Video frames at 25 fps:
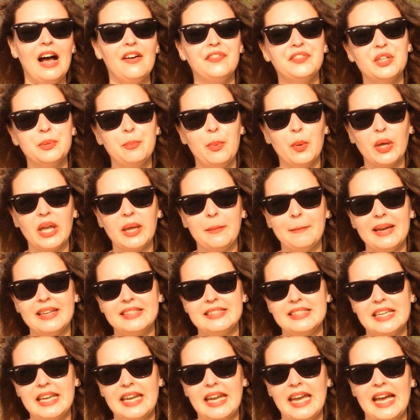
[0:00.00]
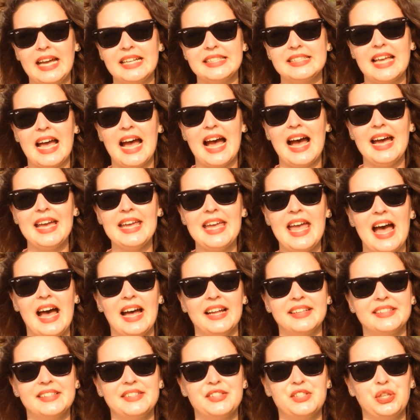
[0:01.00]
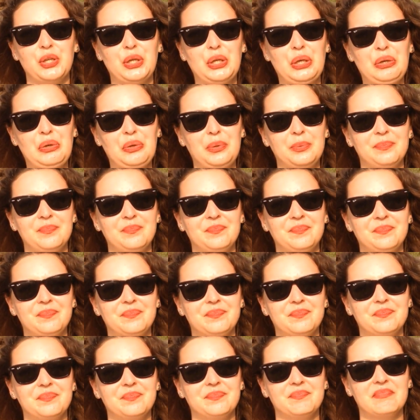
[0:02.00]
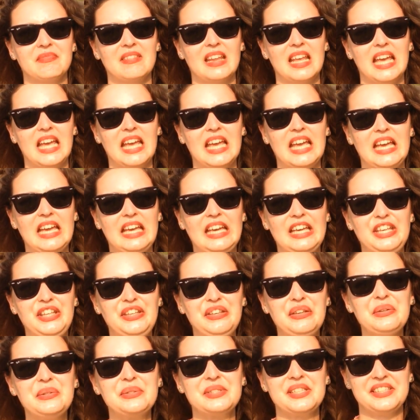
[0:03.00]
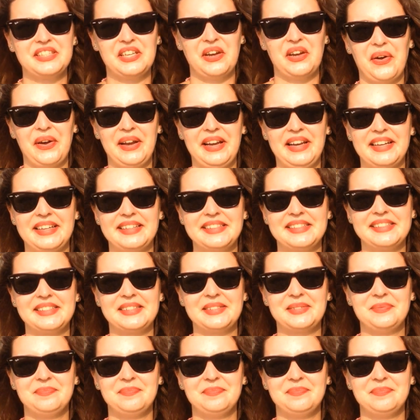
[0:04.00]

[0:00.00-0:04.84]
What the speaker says: After booking my ticket, I had to use toilet.